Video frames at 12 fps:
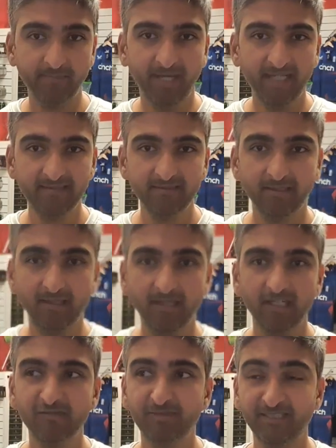bat,
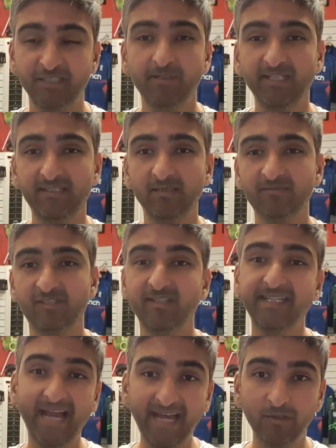especially when it comes to
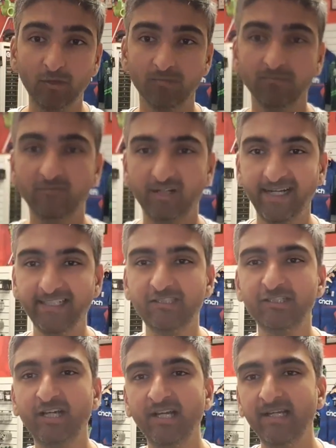the adult
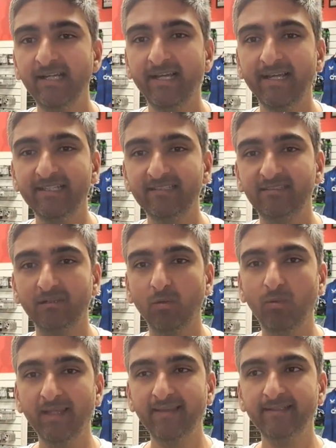range, is
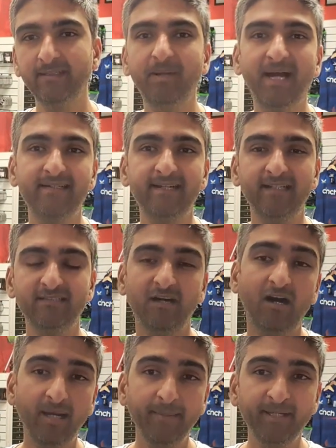whether the bat has a
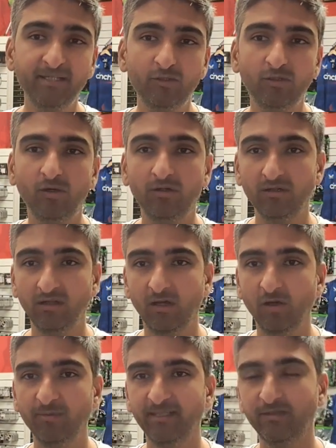high middle or a
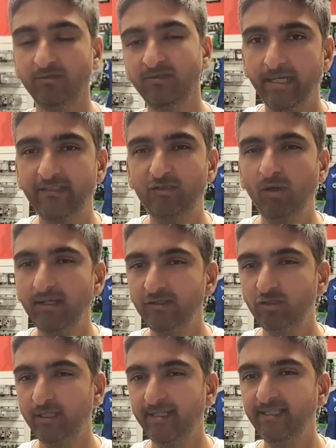low middle. It's quite a
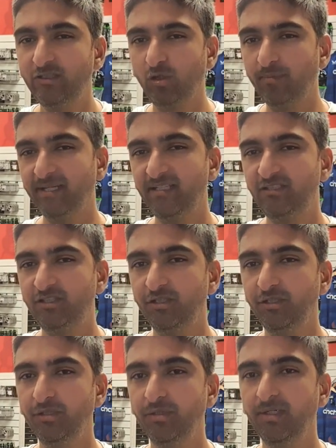tricky topic
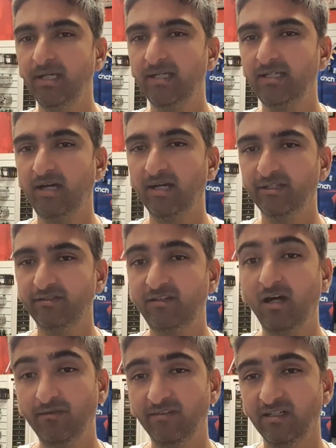to kind of
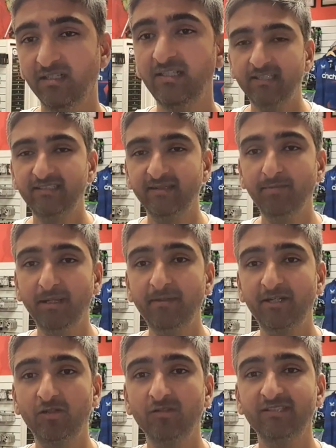cover, simply
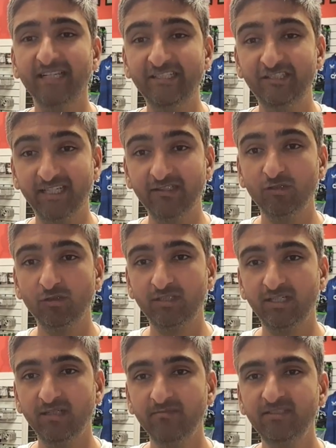because in general
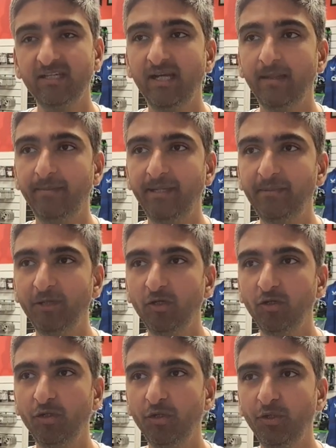terms, people
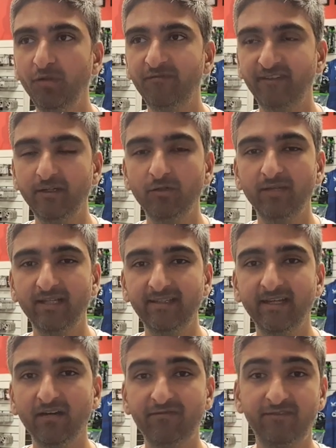who feel that
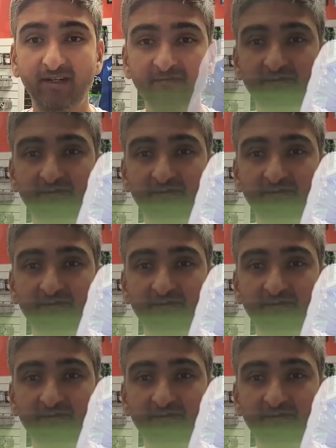they are front